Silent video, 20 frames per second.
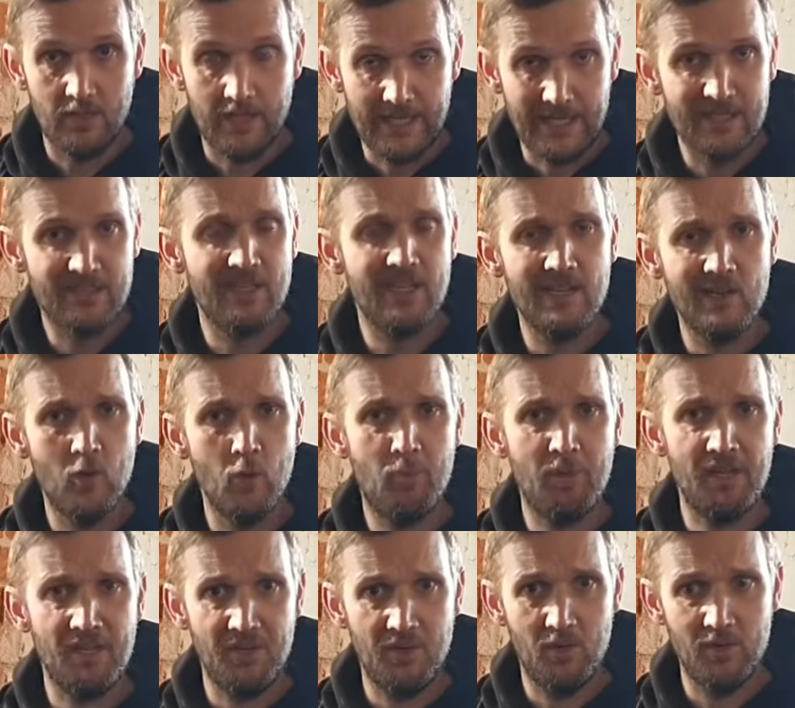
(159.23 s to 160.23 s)
It is a little
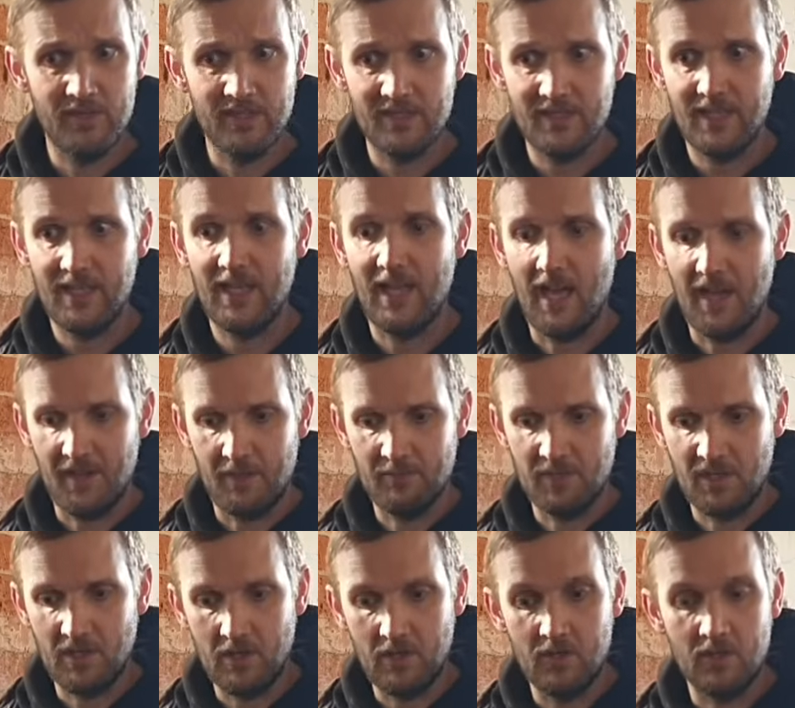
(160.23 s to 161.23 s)
bit noisy and I'm
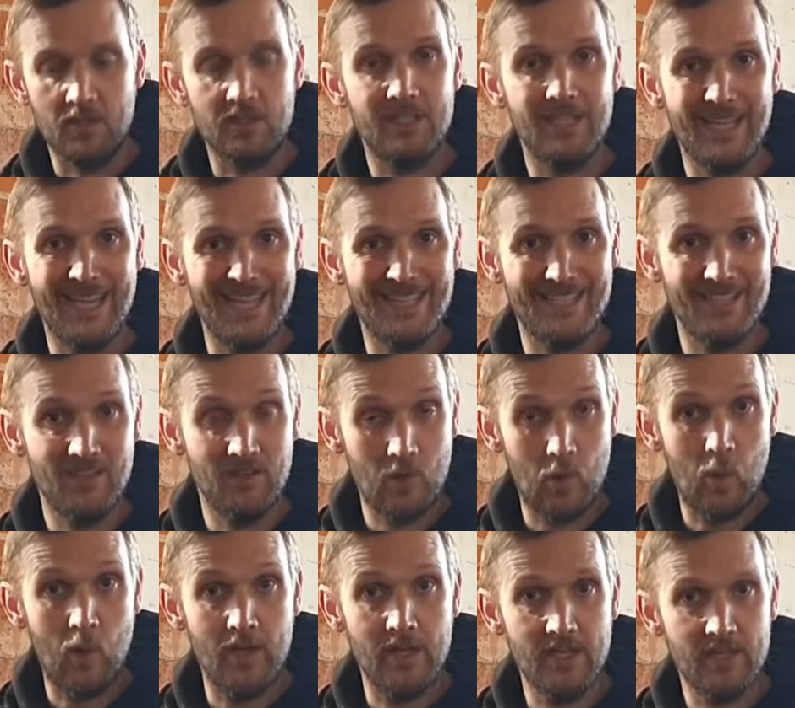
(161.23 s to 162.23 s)
going to look to getting a
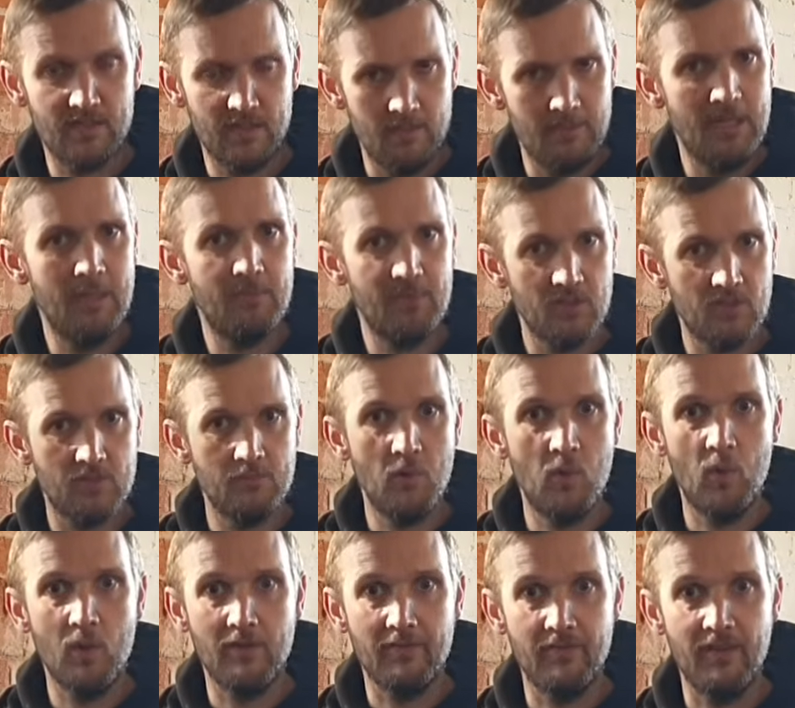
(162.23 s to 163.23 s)
quieter, maybe a
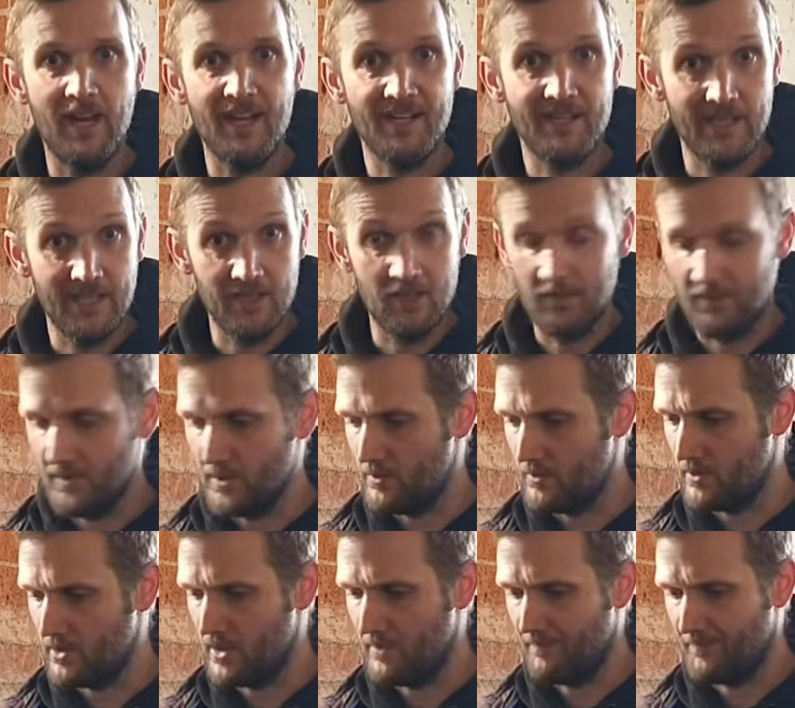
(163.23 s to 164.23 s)
smaller fan in the
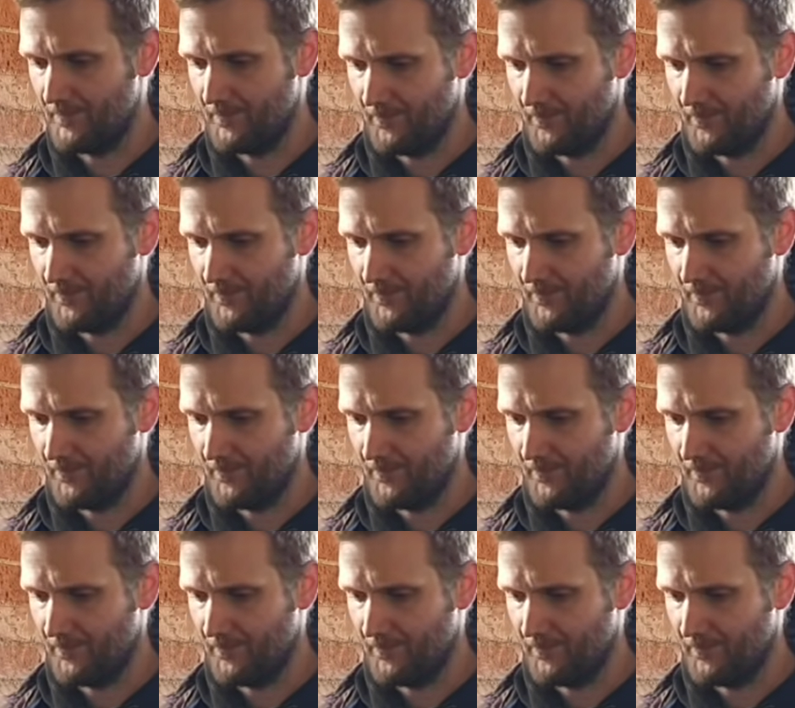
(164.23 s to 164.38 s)
future.